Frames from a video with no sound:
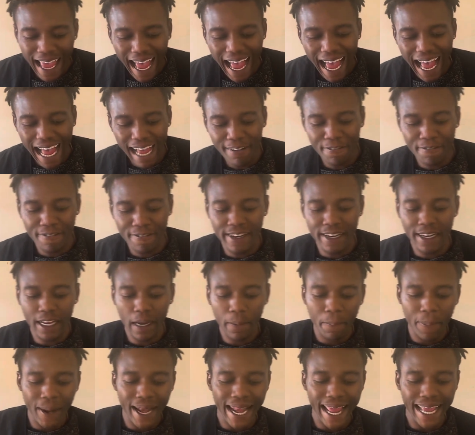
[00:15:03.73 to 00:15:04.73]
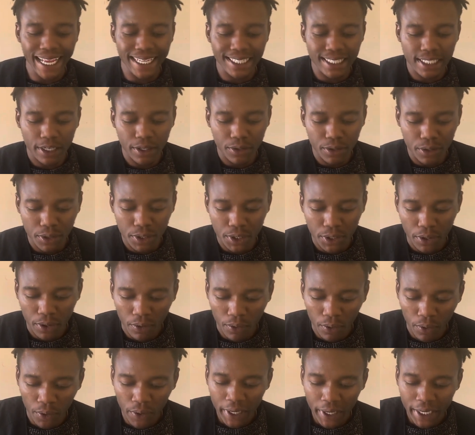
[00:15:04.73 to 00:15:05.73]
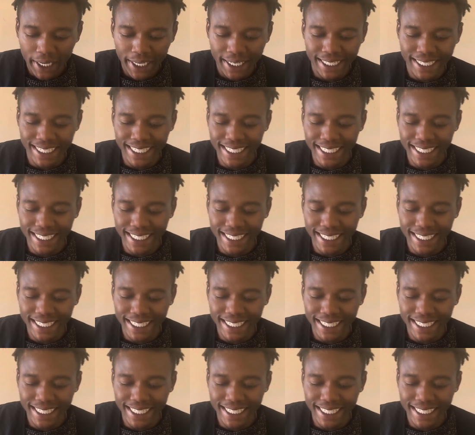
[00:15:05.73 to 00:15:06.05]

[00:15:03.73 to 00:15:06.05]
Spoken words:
Africa plays a crucial role in